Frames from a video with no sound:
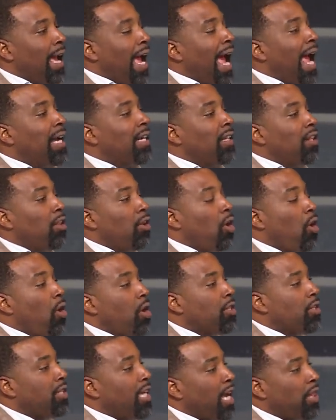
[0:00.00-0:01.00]
and the
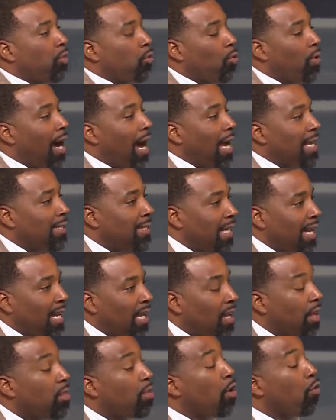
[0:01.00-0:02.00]
Lord said through
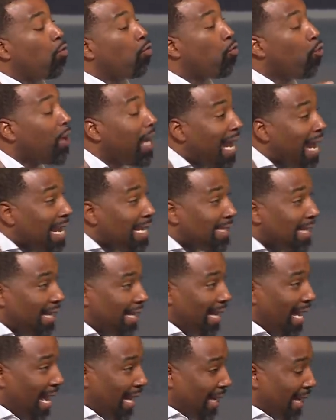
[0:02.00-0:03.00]
Isaiah, the reason
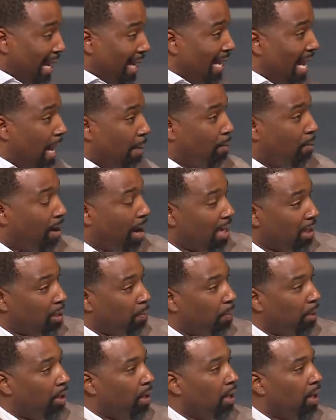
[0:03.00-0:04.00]
it cannot
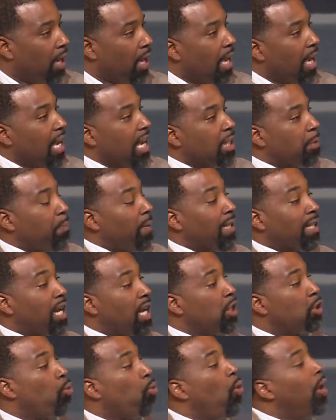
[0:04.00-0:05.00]
prosper is
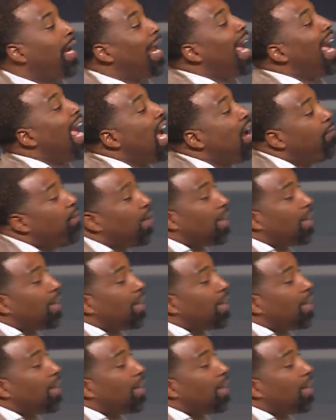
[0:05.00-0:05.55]
because whatever